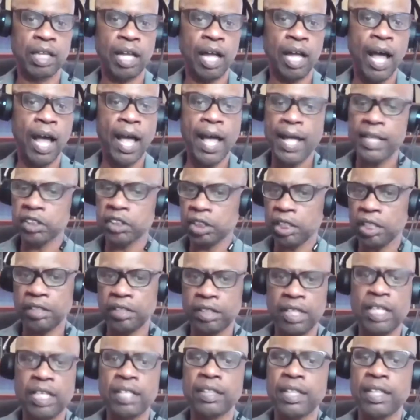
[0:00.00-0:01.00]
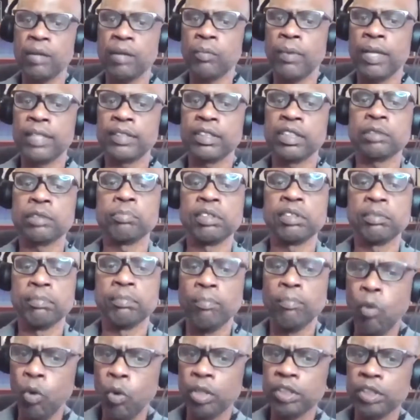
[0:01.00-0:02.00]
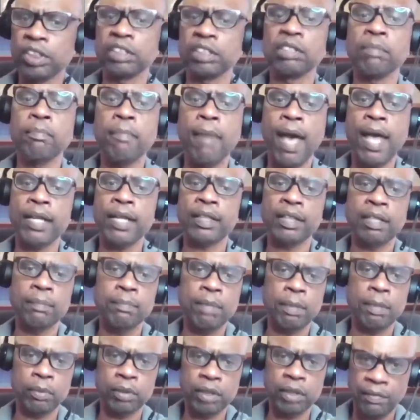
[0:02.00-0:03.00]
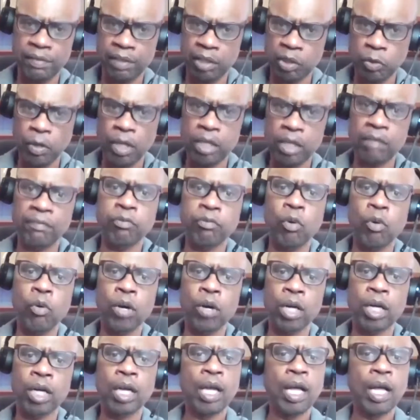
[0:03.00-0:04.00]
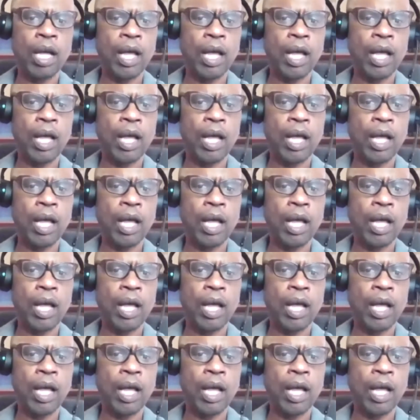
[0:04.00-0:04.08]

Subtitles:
I actually think that racism is more systematic than people give it credit for,